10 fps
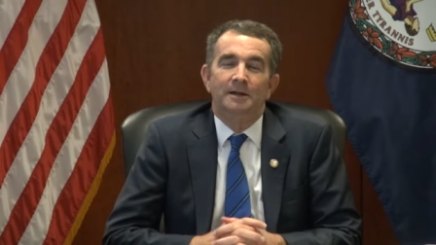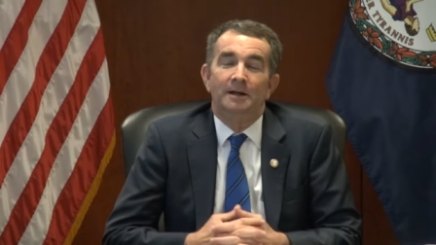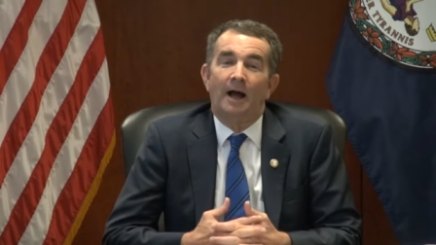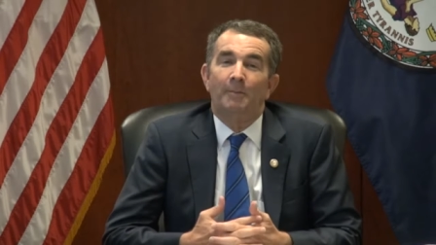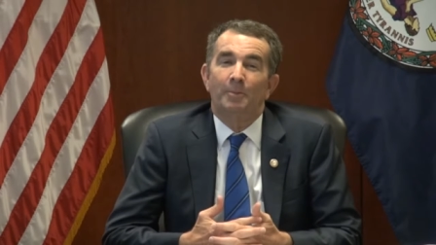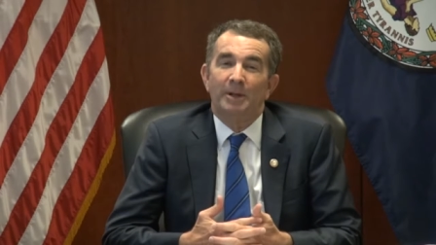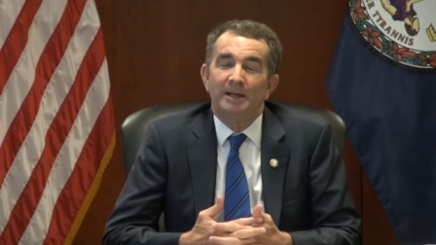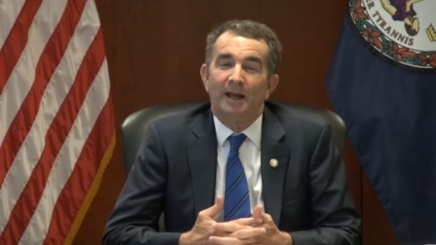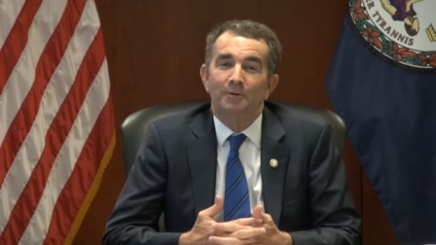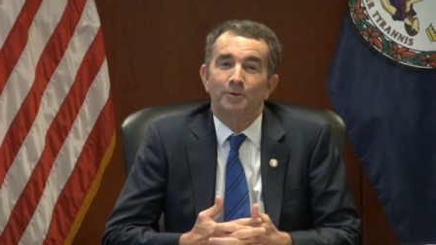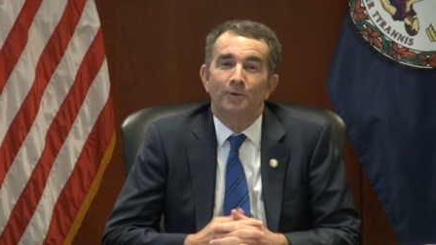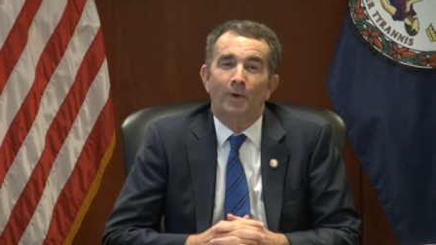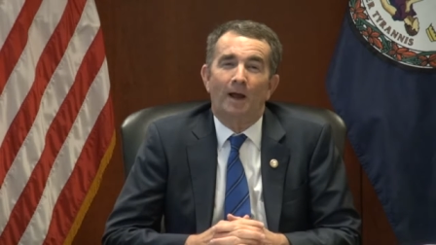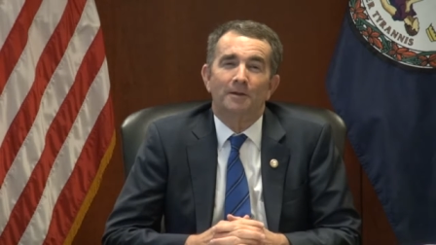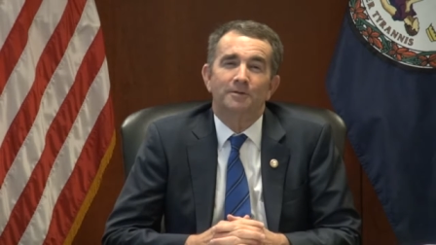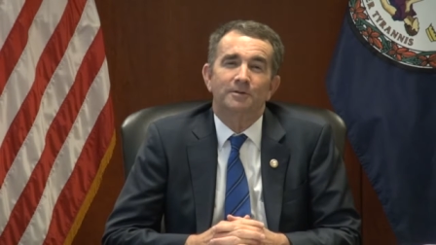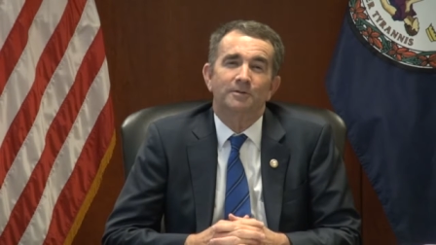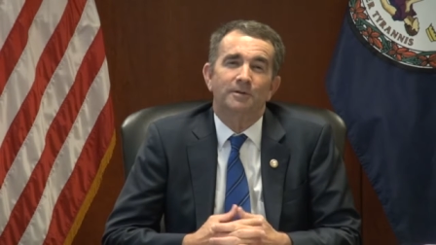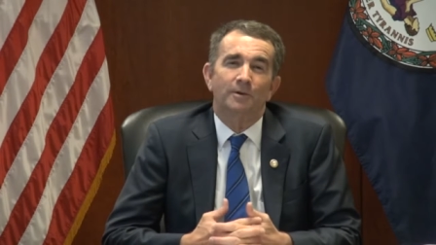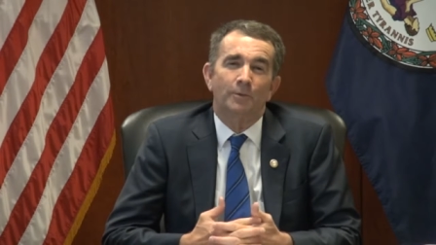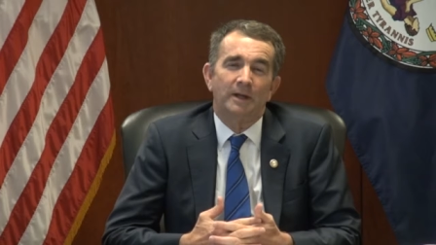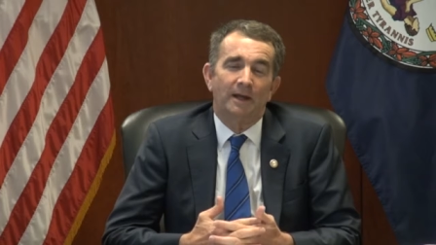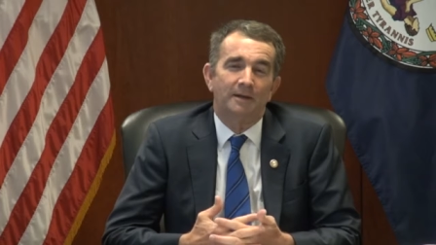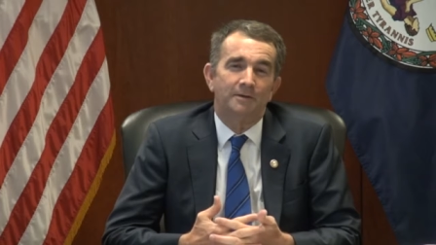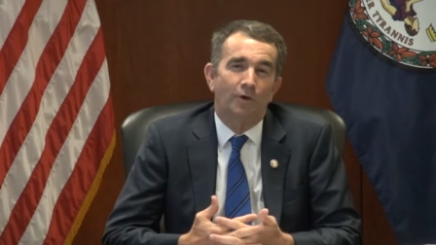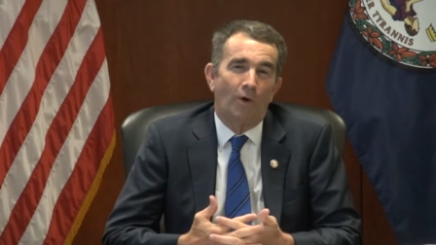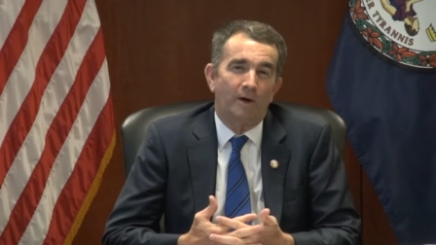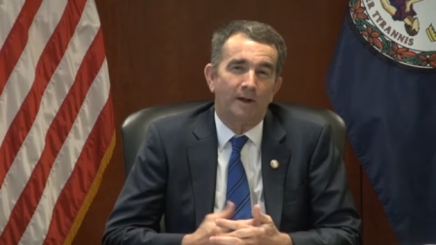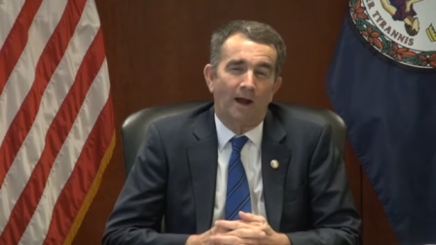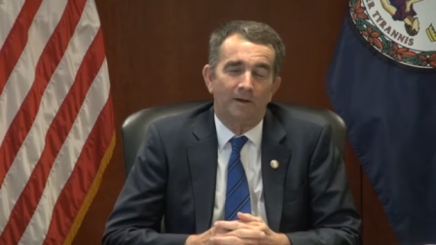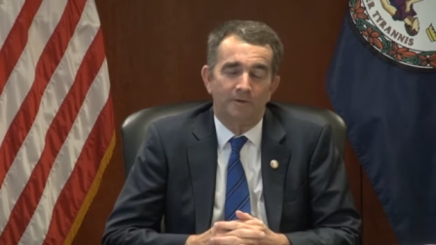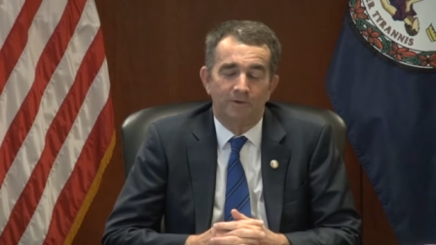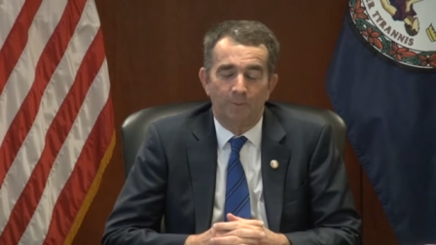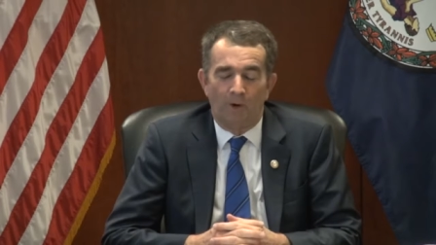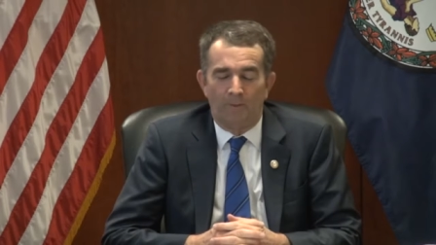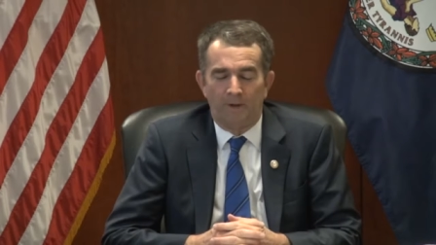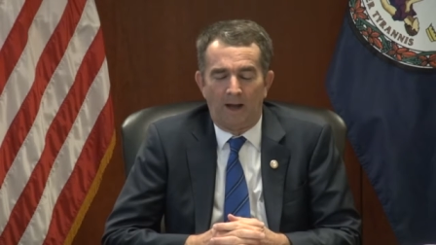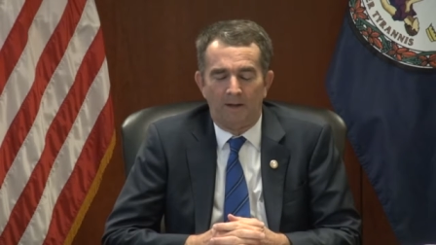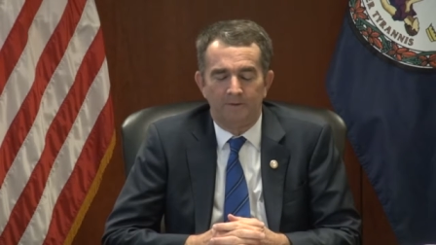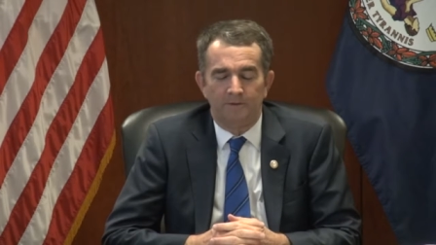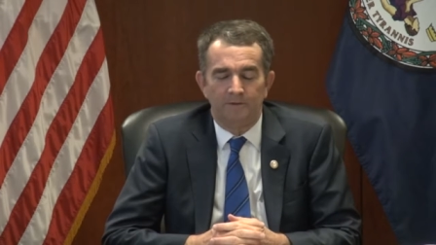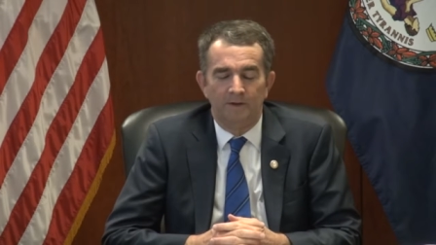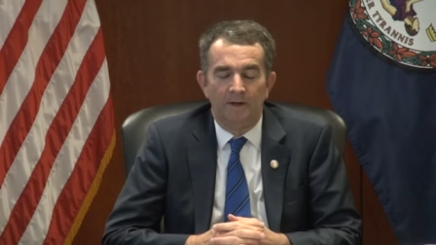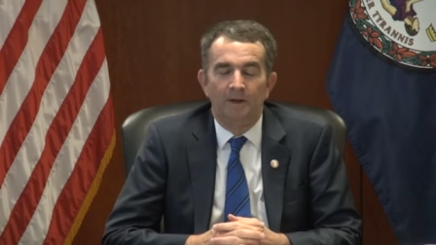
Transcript: Uh, I'm a pediatric neurologist. We had cardiologists, pulmonologists.